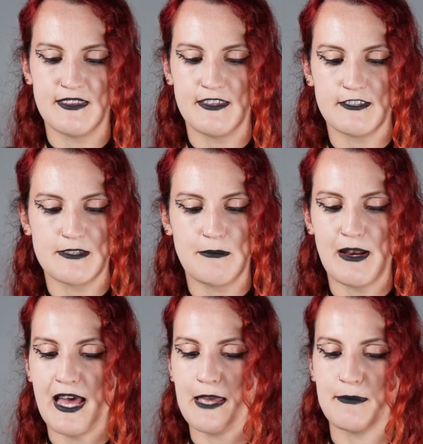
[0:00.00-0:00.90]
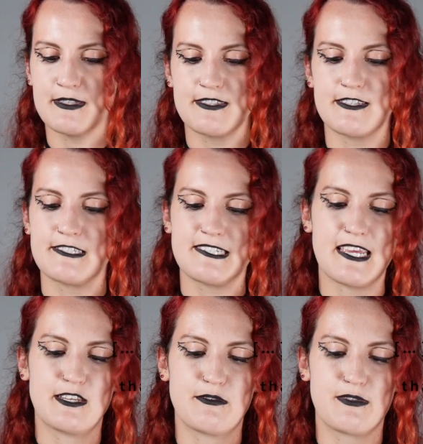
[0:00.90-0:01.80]
the sublime is the
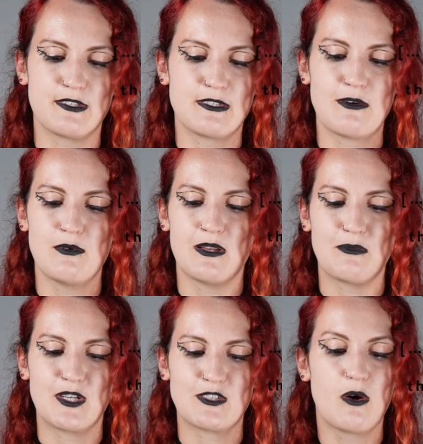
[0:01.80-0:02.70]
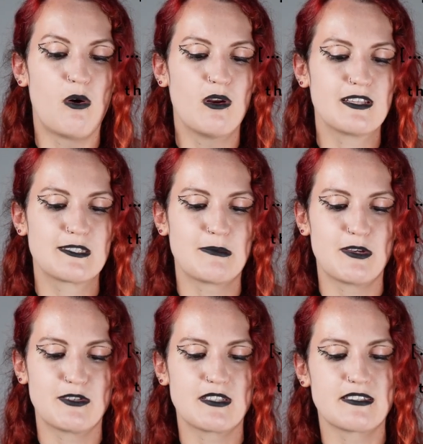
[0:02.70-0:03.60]
state of the soul in which all its
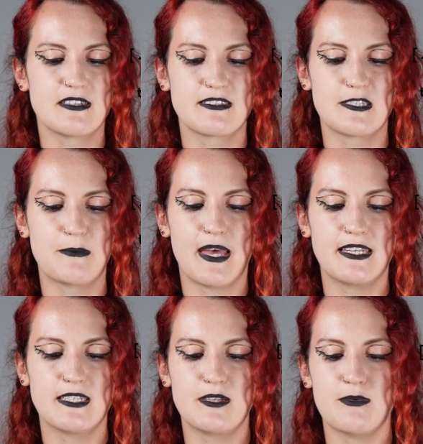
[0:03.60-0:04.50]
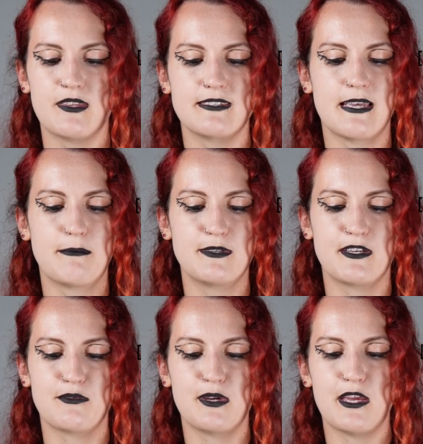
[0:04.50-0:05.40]
motions are suspended with some
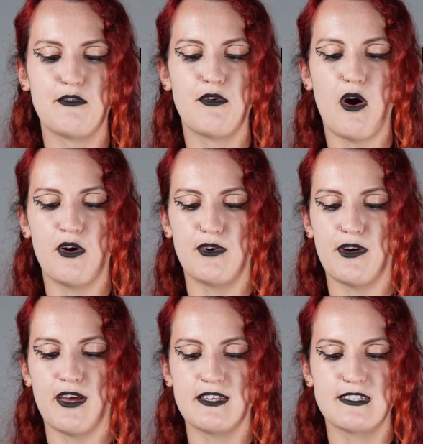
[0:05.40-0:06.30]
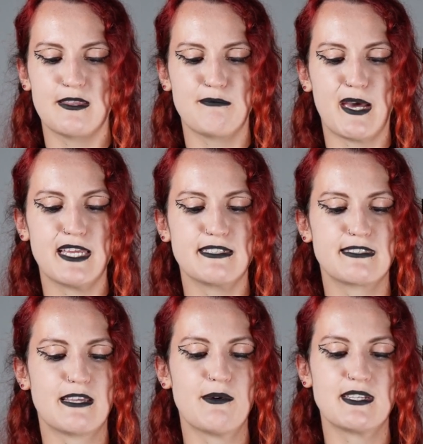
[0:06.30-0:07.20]
degree of horror, and the mind is
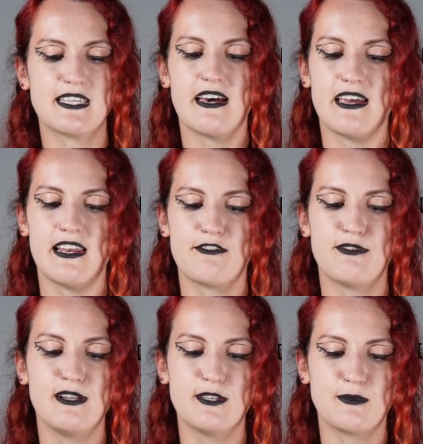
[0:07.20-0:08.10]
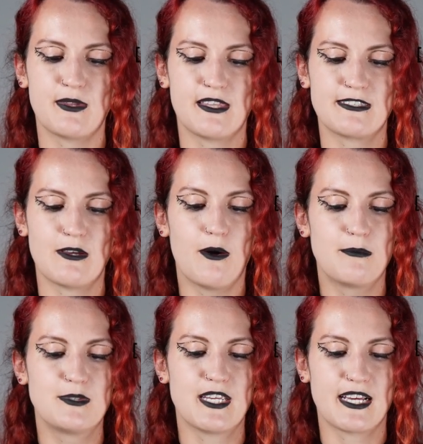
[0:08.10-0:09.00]
so entirely filled with its
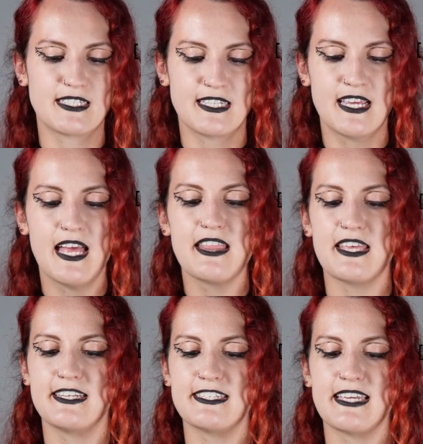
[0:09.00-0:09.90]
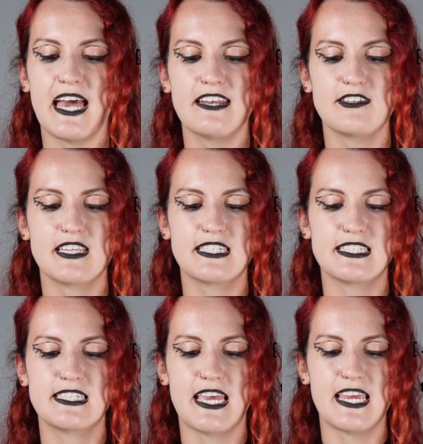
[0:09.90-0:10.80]
object that it cannot
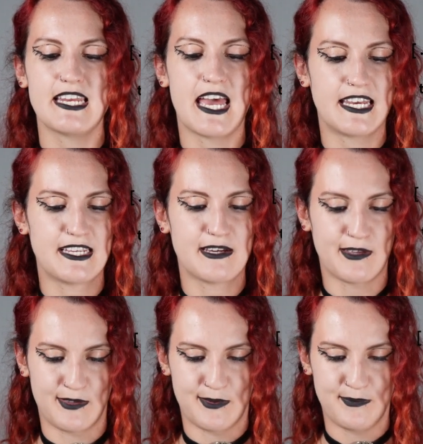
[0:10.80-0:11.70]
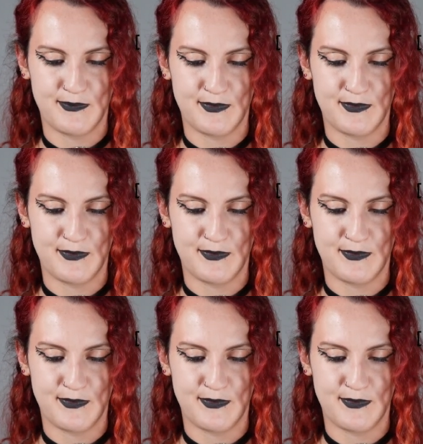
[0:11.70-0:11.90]
entertain any other.